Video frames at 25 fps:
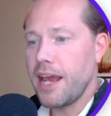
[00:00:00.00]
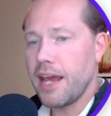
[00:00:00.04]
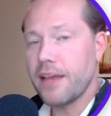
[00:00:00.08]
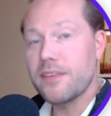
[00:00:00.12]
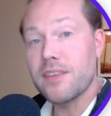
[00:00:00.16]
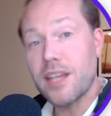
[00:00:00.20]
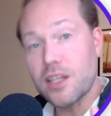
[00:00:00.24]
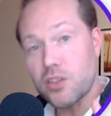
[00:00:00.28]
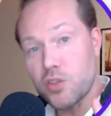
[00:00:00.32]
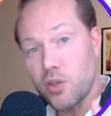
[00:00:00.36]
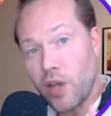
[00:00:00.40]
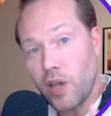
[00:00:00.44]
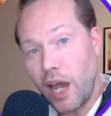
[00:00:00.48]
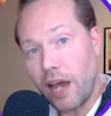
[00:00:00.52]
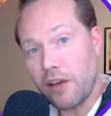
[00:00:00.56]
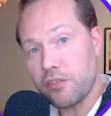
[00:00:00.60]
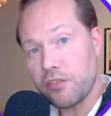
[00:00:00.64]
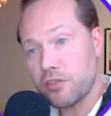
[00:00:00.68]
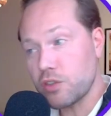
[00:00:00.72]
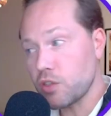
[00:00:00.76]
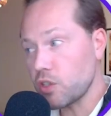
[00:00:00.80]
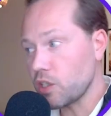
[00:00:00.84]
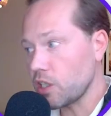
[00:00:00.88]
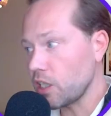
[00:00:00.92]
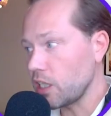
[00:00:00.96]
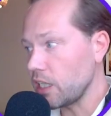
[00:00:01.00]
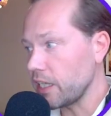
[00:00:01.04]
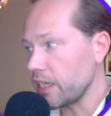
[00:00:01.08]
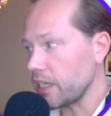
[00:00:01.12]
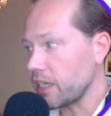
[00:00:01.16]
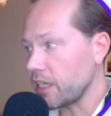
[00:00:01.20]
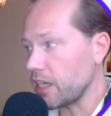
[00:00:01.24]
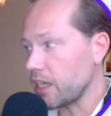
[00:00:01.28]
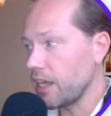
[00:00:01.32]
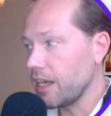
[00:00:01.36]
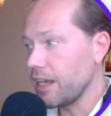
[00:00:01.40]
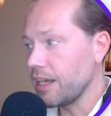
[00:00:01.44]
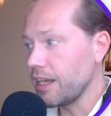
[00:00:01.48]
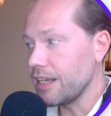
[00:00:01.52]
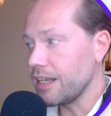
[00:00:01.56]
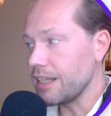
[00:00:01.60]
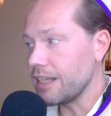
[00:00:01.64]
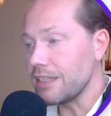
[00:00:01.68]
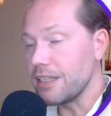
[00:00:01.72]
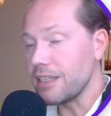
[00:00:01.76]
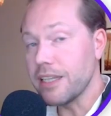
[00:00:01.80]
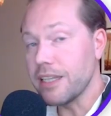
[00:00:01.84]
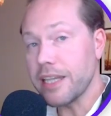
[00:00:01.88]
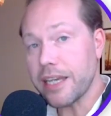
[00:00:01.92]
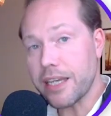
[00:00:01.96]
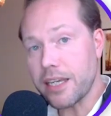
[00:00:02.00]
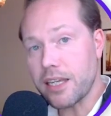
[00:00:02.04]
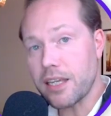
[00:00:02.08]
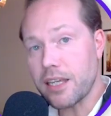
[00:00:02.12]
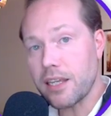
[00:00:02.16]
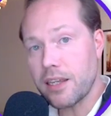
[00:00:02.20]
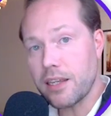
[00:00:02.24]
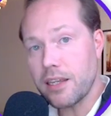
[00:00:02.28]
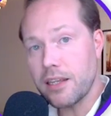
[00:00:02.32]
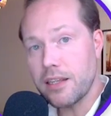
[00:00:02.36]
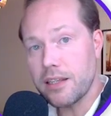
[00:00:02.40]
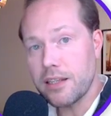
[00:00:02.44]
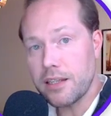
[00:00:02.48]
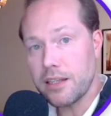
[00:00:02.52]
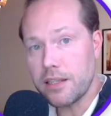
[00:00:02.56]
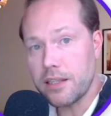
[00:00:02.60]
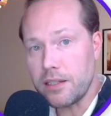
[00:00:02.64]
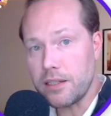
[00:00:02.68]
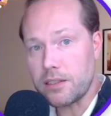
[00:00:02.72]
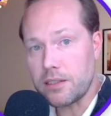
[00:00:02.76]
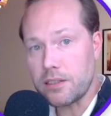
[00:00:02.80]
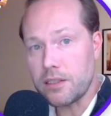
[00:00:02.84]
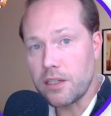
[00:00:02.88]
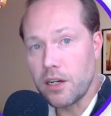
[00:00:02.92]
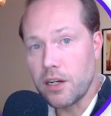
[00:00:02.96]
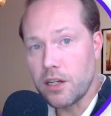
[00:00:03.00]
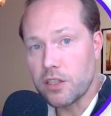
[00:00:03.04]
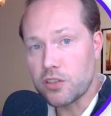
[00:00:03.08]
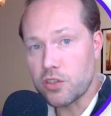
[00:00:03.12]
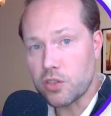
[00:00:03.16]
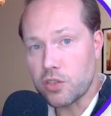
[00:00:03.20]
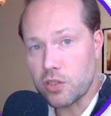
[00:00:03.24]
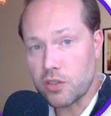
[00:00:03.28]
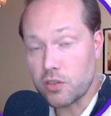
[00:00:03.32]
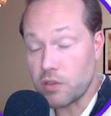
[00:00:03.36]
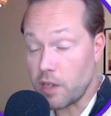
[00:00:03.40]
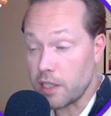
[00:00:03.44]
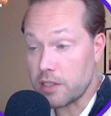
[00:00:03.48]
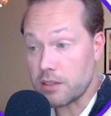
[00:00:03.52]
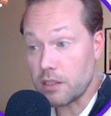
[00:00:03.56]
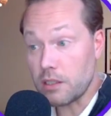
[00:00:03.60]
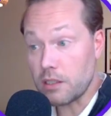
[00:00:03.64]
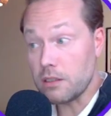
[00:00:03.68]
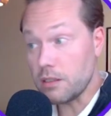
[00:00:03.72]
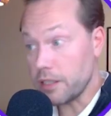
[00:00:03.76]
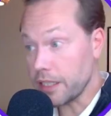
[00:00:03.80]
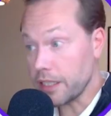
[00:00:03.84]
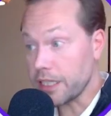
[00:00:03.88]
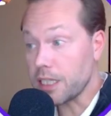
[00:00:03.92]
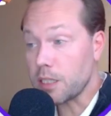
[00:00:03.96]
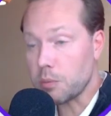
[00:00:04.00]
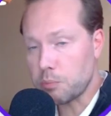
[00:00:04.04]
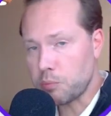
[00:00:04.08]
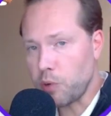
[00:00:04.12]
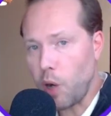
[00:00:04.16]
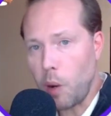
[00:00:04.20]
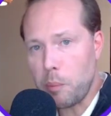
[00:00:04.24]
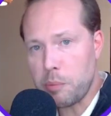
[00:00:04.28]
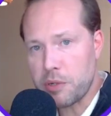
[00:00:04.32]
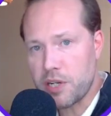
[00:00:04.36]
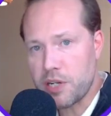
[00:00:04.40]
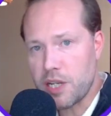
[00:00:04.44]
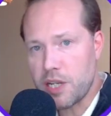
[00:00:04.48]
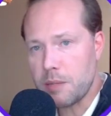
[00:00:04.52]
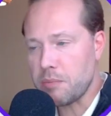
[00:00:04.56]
and that you have to click link here to create a link property.